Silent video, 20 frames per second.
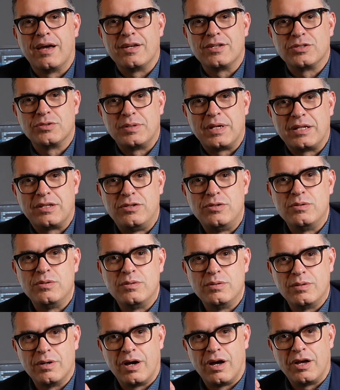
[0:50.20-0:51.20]
so that
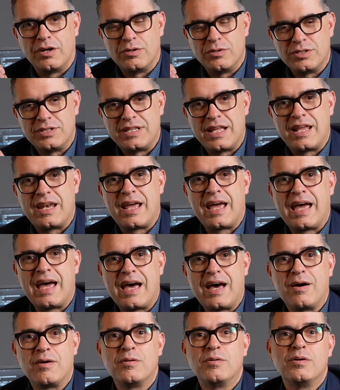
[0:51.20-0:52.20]
you understand
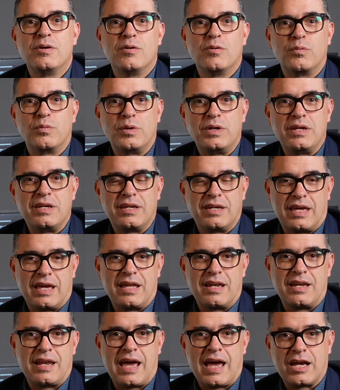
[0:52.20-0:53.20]
how we
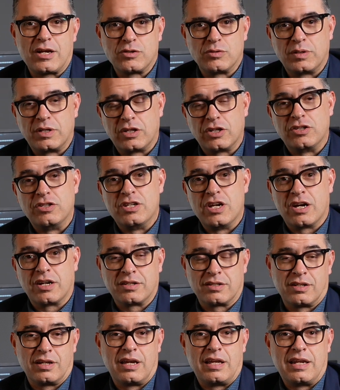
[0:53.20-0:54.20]
can actually
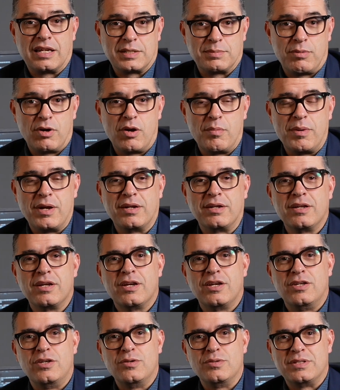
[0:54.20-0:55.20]
conduct an experiment
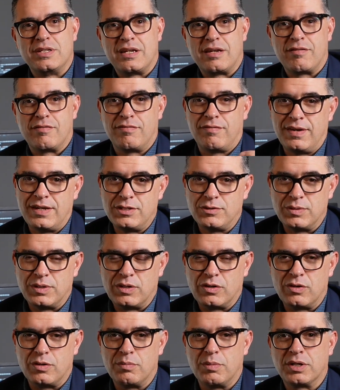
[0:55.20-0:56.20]
using FaceReader,